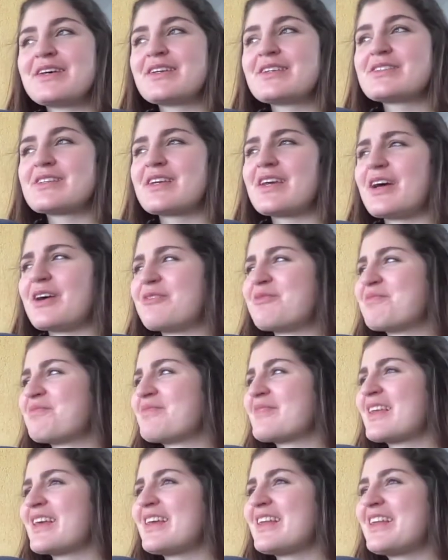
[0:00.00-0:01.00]
So yeah,
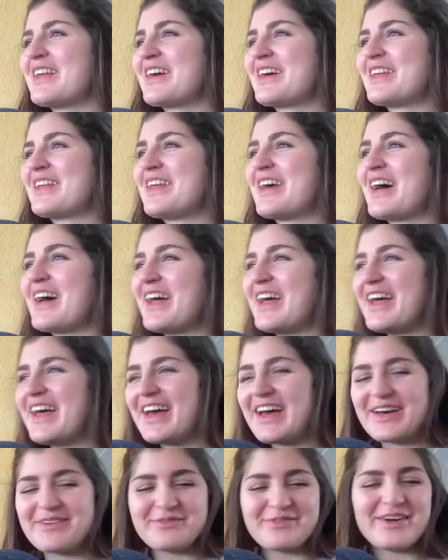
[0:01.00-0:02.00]
in the
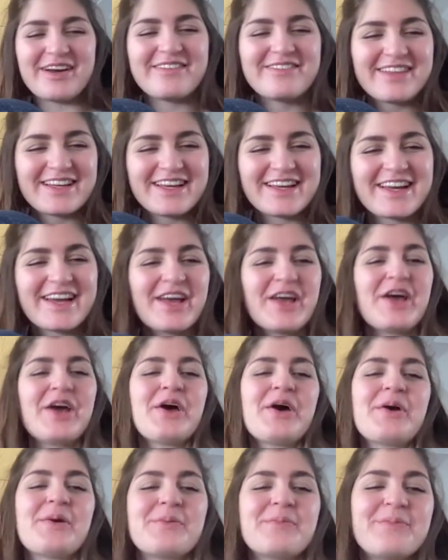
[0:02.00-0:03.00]
end, I'm rambling.
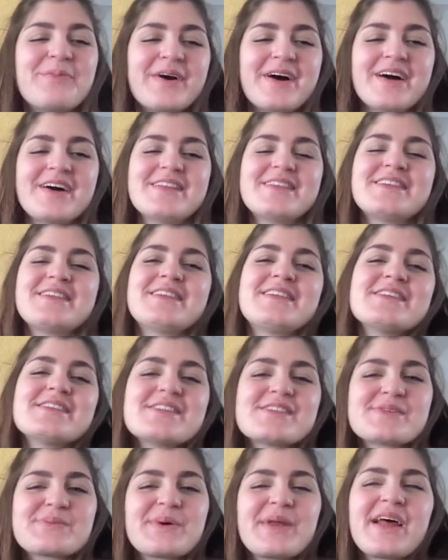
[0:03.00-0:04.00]
But this
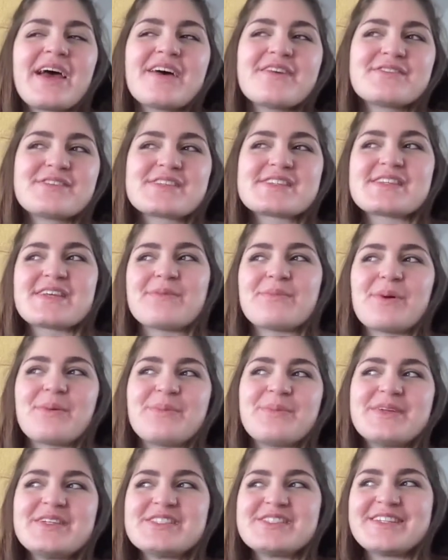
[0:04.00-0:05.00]
is what I have to say about
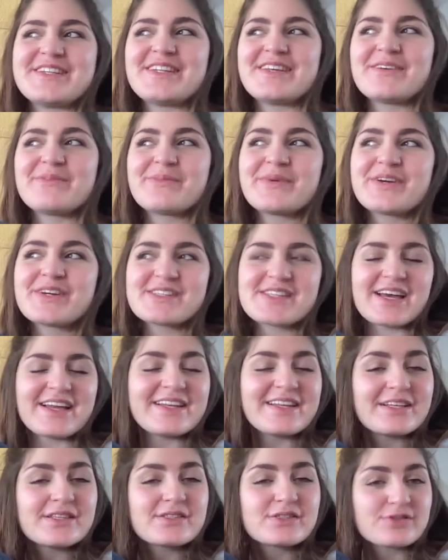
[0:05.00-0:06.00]
binge eating, because I
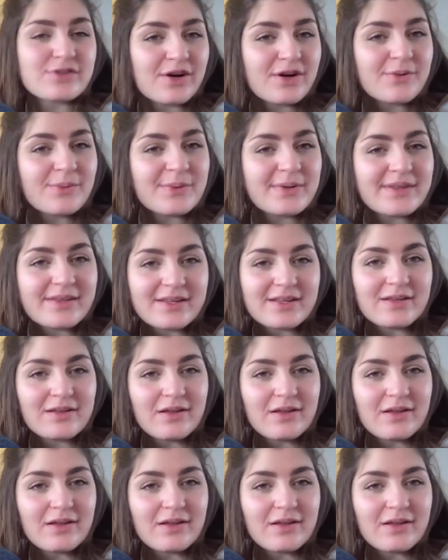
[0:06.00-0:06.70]
did struggle with it a